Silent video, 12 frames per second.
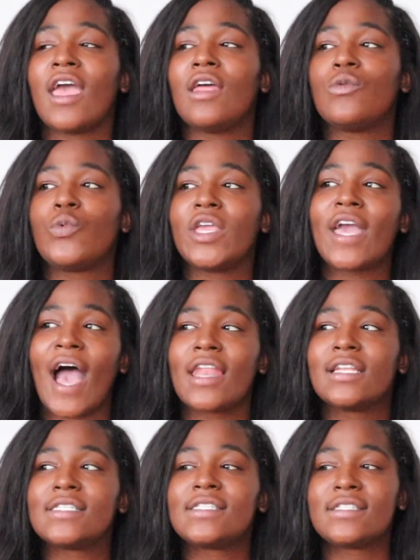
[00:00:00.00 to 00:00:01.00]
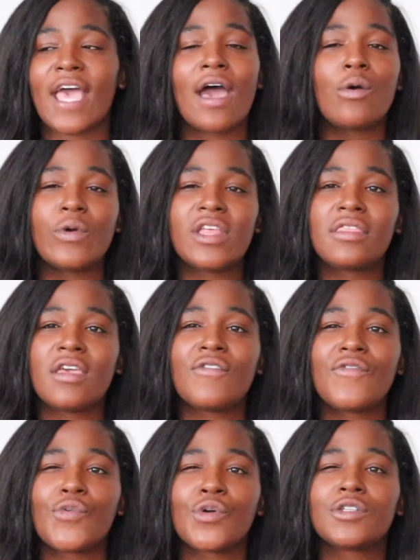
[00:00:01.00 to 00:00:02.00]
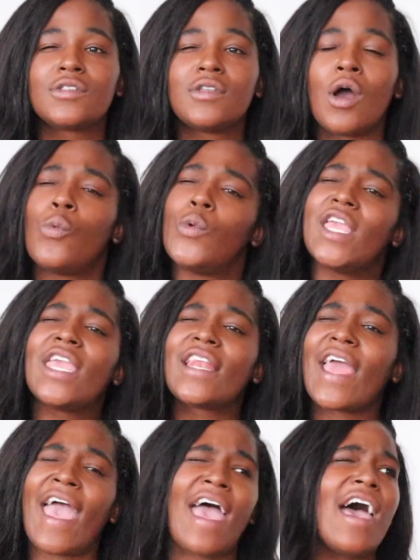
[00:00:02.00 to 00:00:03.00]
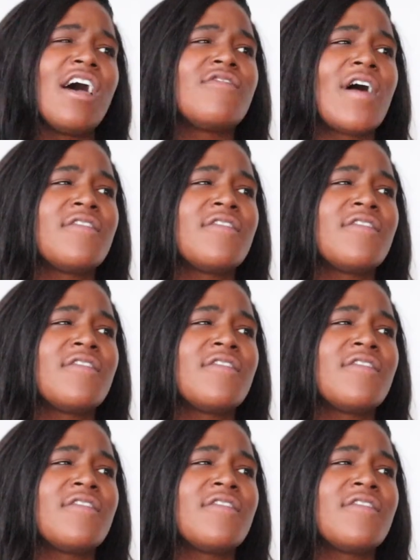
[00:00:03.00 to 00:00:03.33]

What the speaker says: and we kind of sat with it for a week and a half,